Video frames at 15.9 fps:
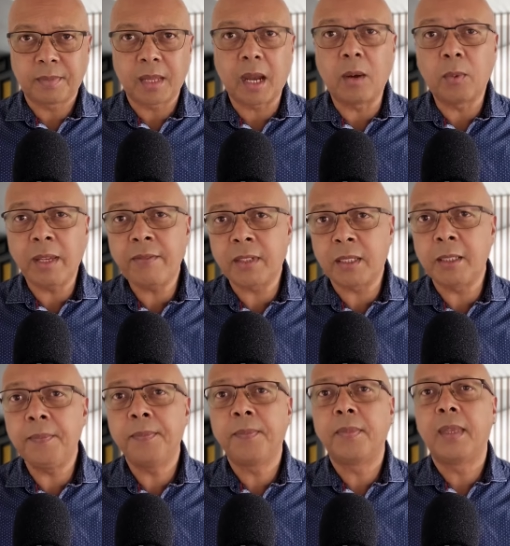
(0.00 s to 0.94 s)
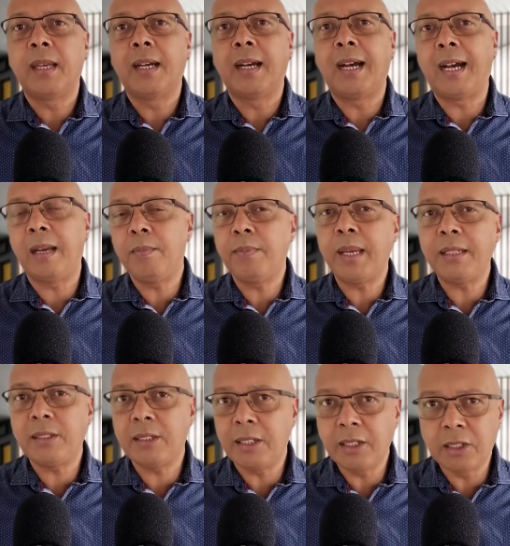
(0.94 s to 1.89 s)
However, I'm
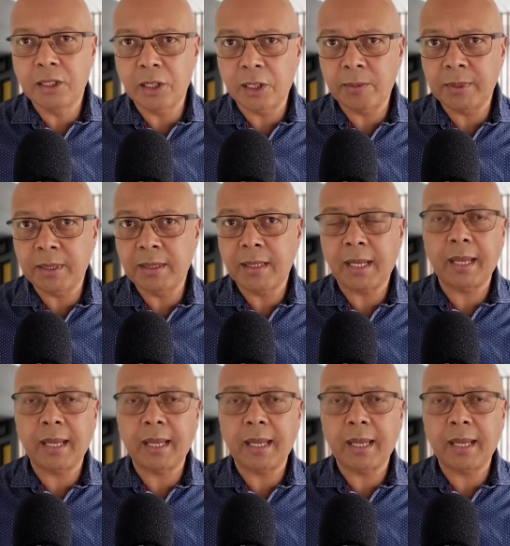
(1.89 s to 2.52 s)
based in Durban